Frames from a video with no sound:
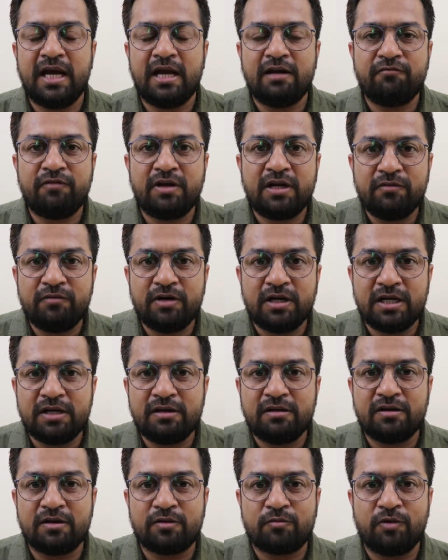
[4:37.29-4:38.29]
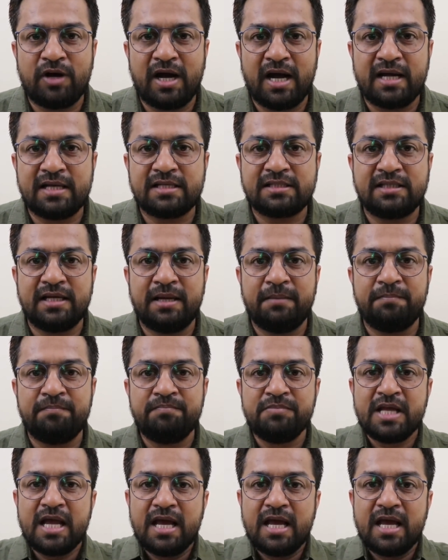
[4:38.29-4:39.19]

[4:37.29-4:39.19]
and whenever he requires them,